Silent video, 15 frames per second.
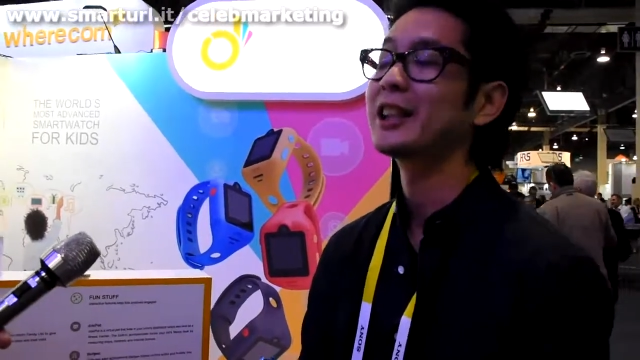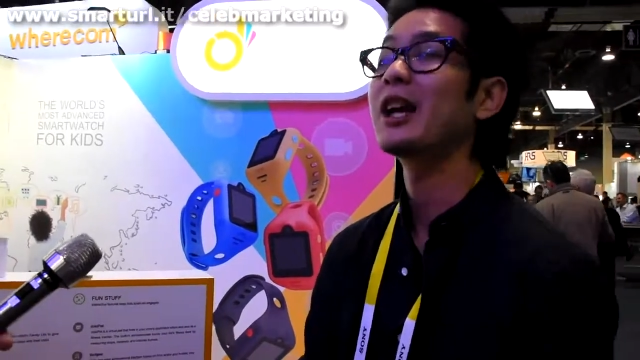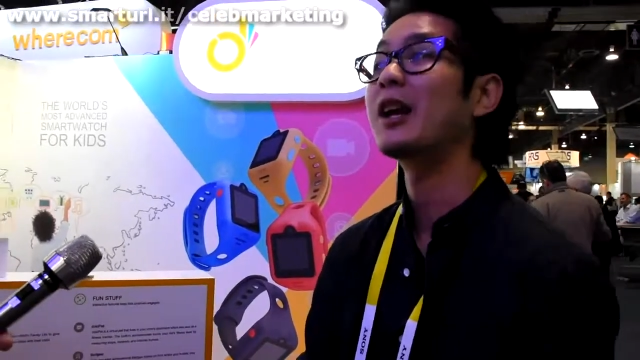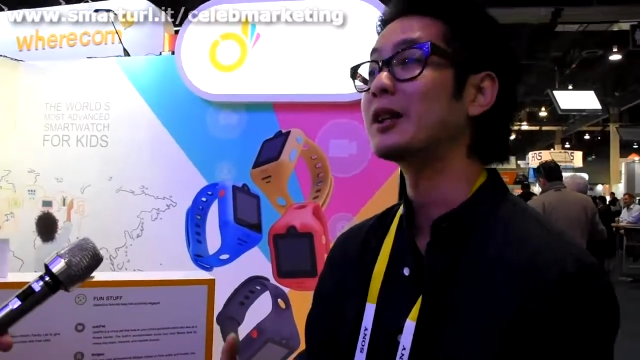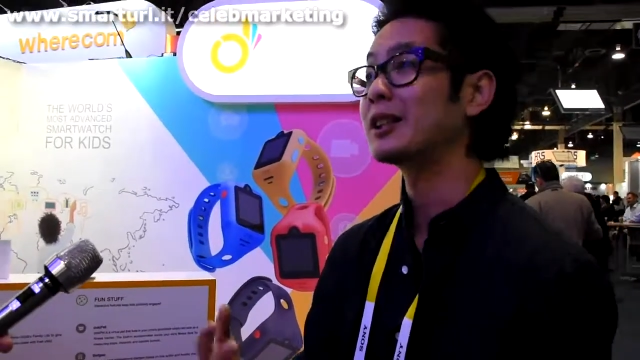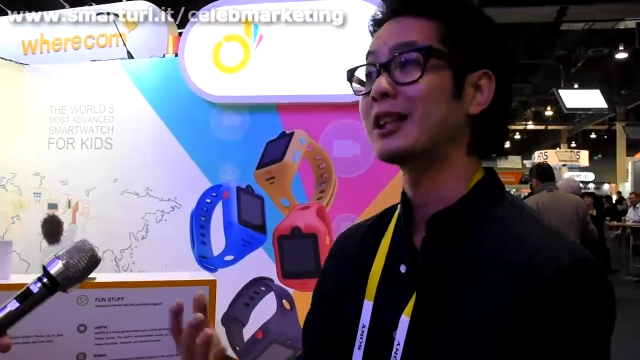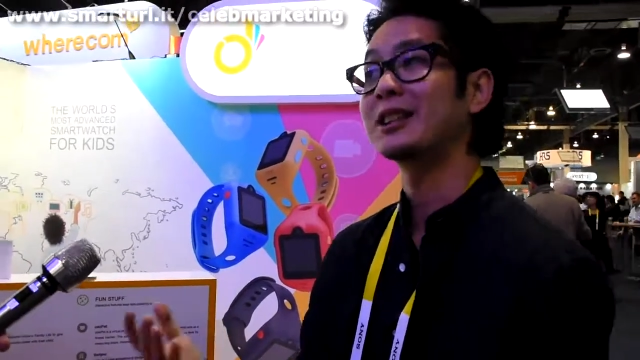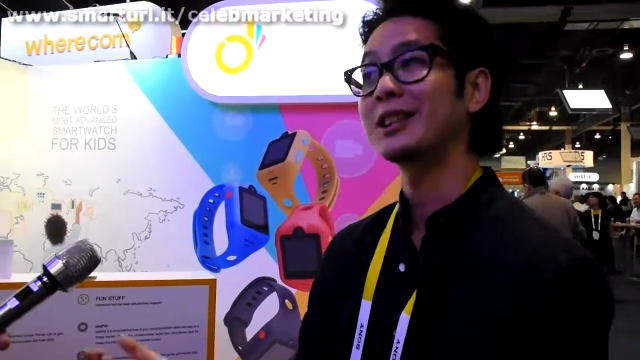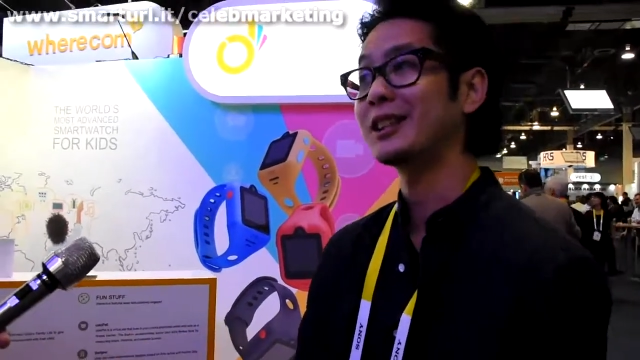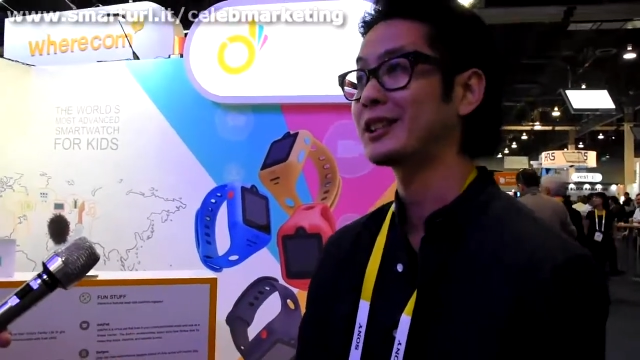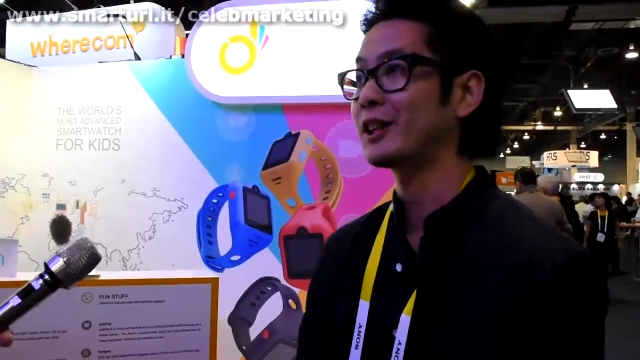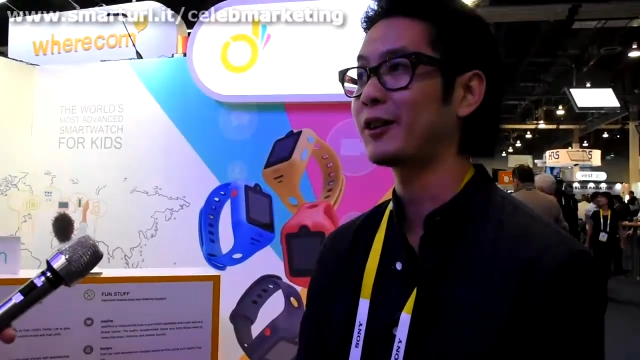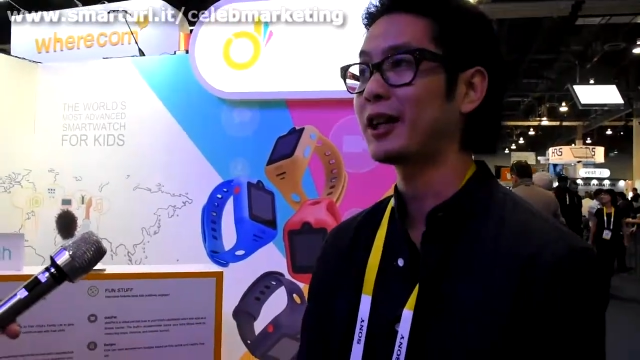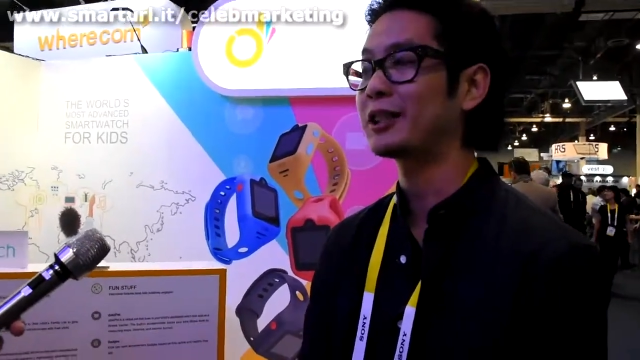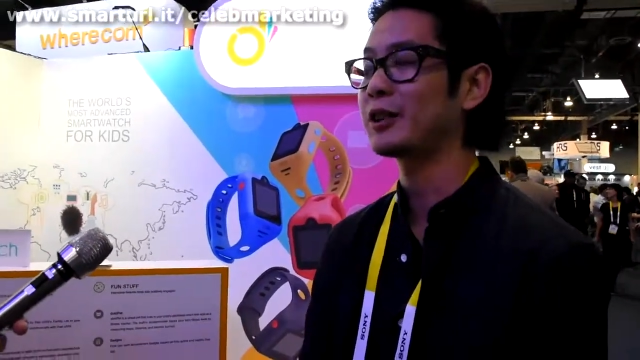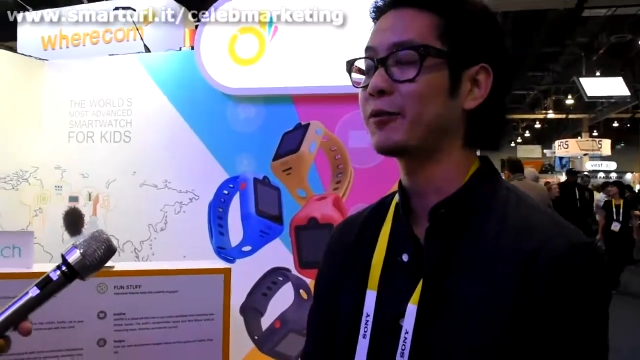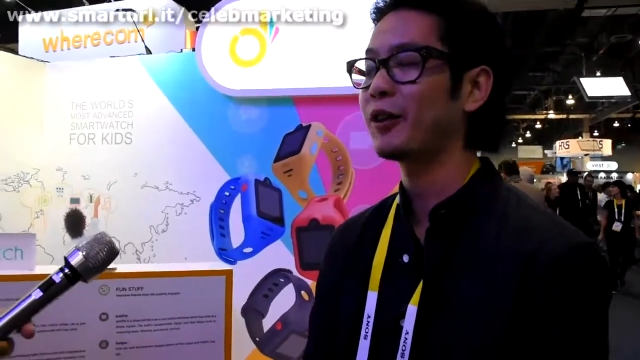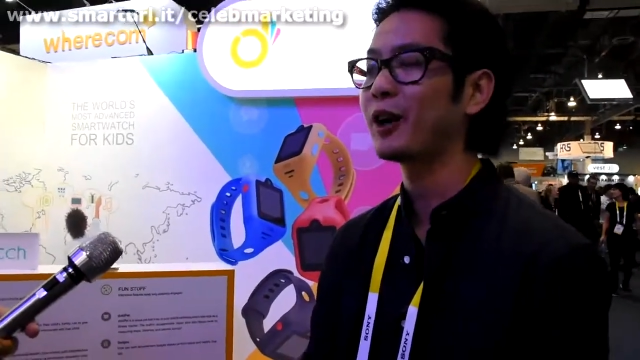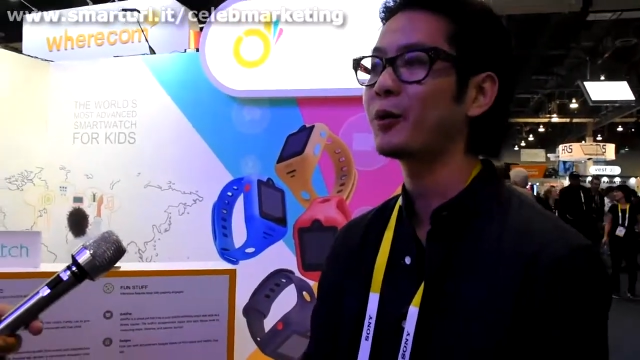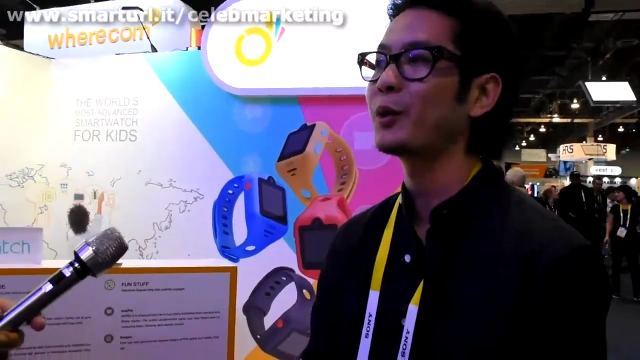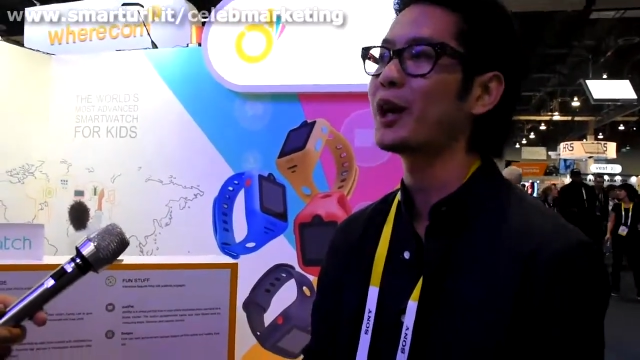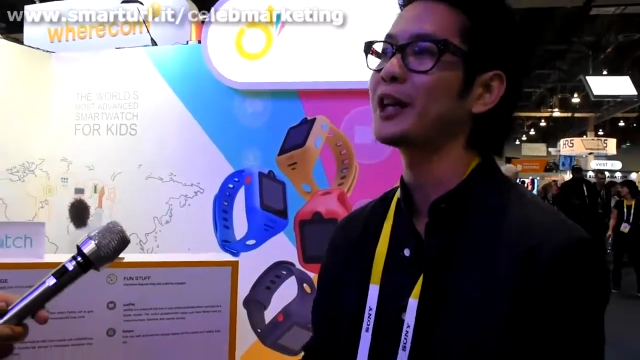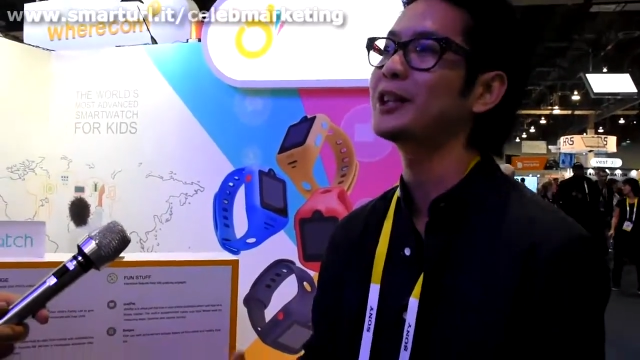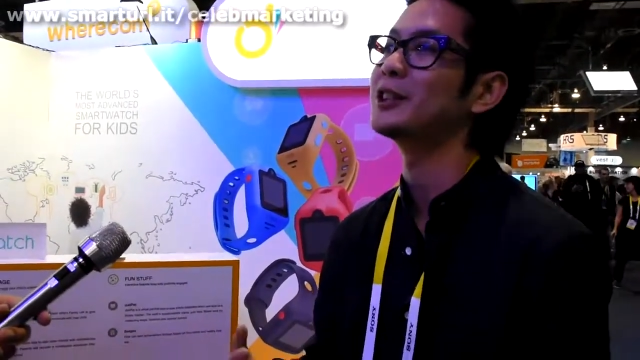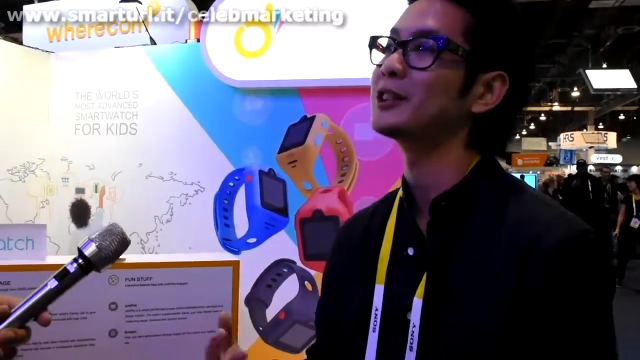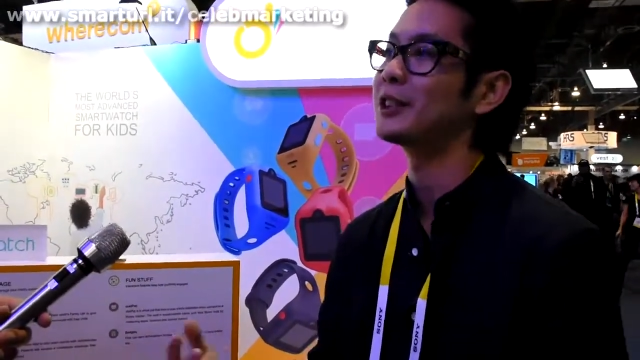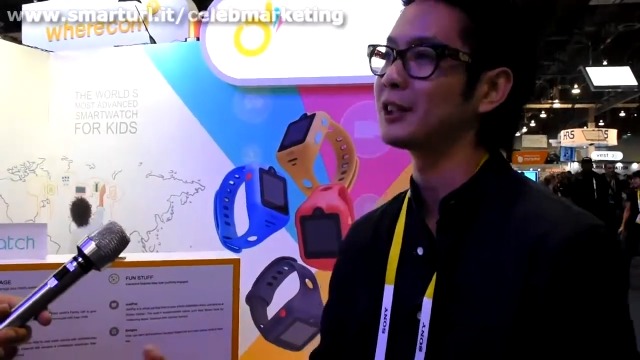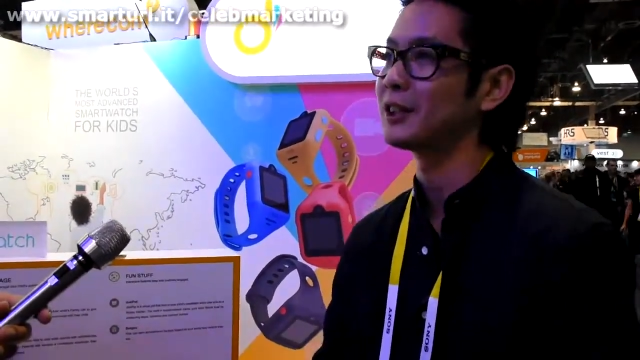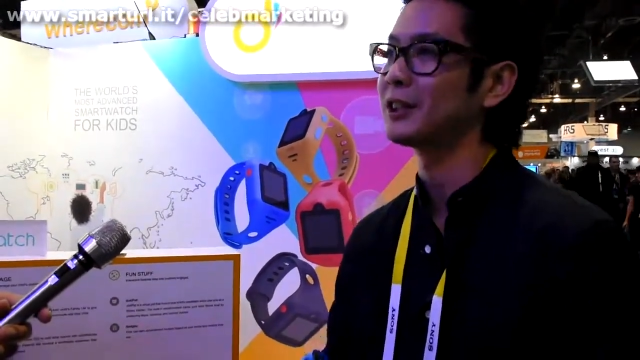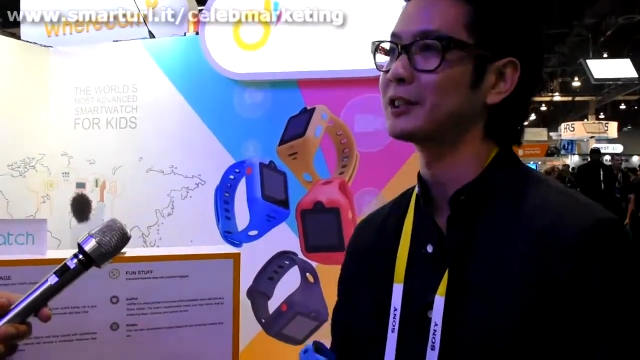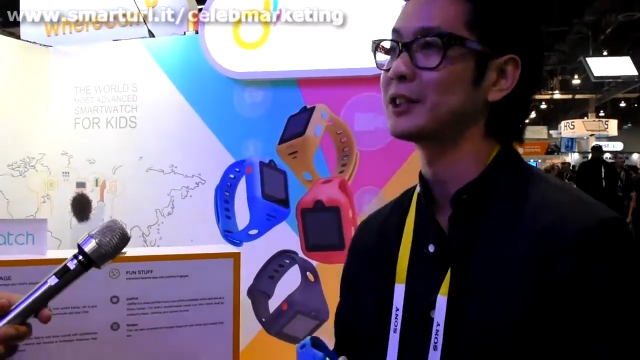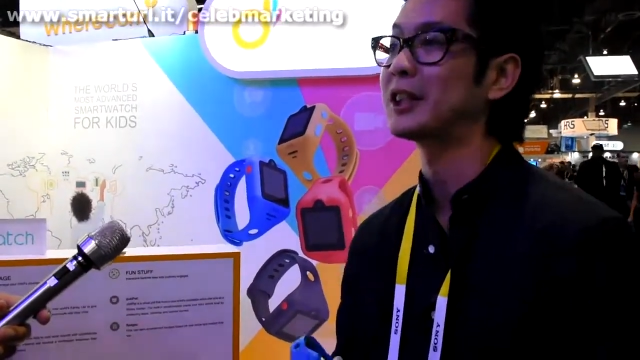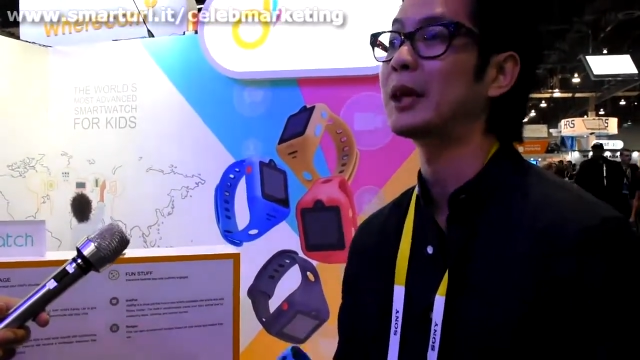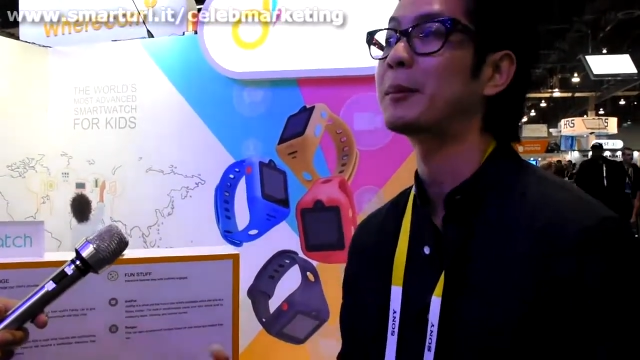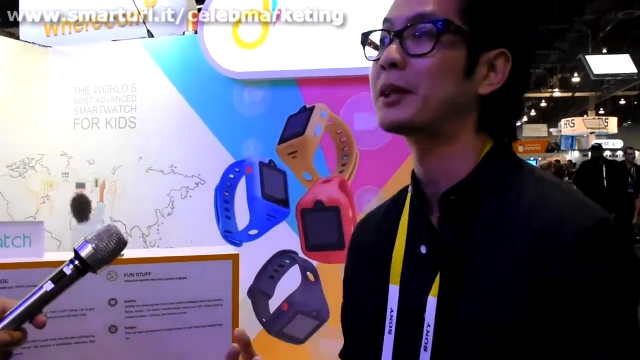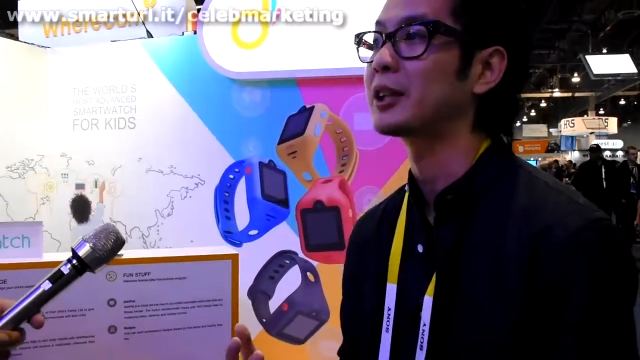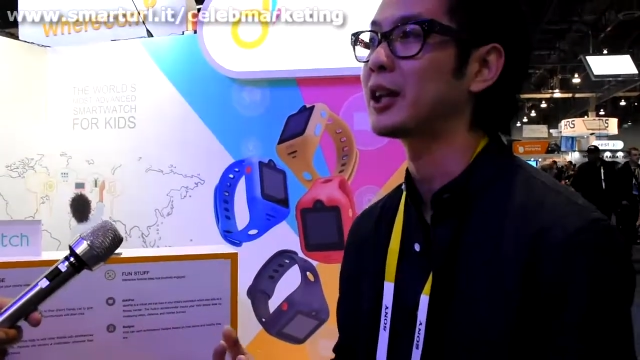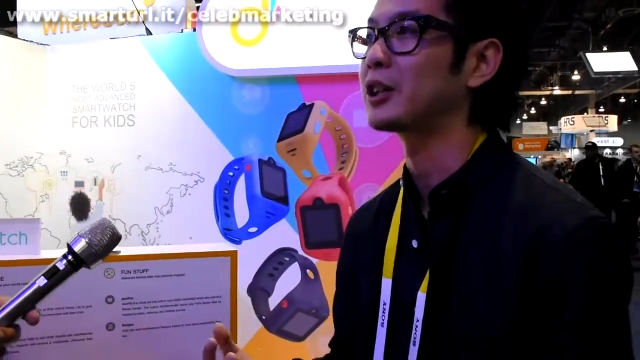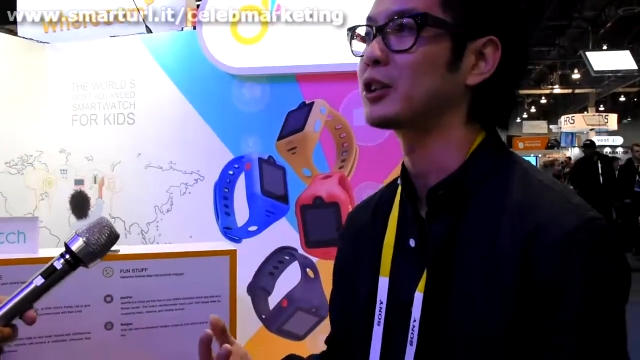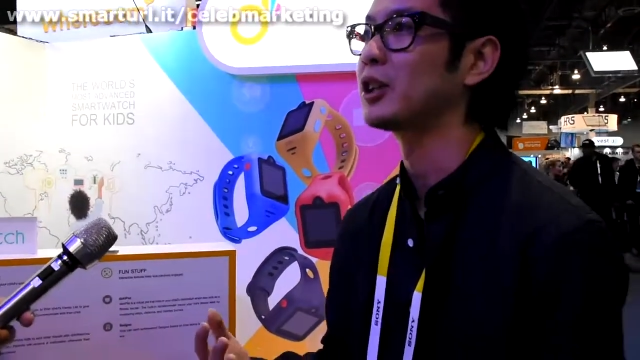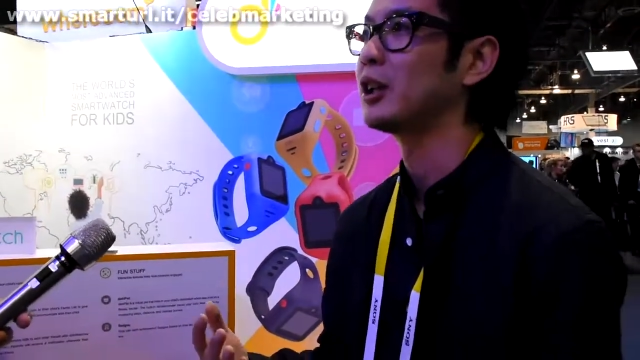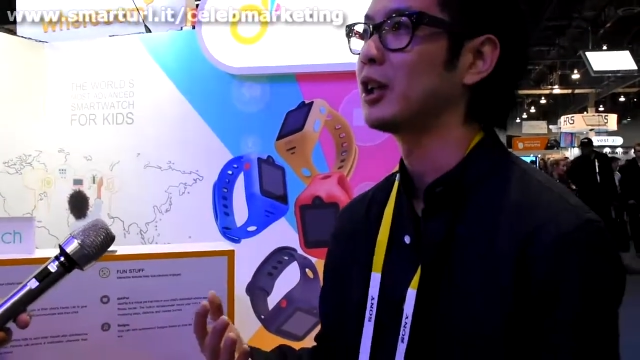It's a fun way to keep in touch.